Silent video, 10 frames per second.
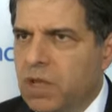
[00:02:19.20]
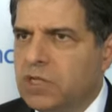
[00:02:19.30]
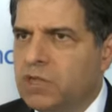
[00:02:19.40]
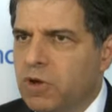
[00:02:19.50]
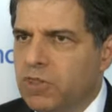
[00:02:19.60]

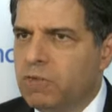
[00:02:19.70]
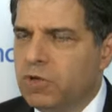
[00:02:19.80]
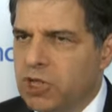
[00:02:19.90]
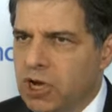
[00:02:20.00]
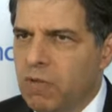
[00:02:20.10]
So what the
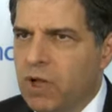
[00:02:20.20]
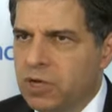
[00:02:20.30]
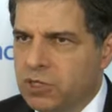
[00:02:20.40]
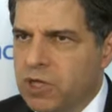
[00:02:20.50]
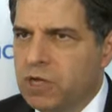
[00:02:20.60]

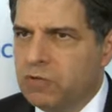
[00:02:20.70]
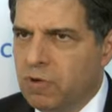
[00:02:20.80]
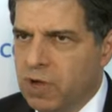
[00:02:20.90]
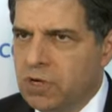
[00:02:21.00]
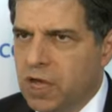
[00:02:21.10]
Regeneron
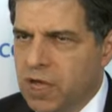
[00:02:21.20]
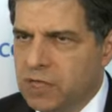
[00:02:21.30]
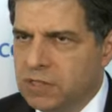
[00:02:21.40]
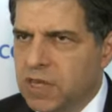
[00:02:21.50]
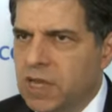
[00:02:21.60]
drug,
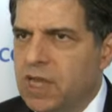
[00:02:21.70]
does,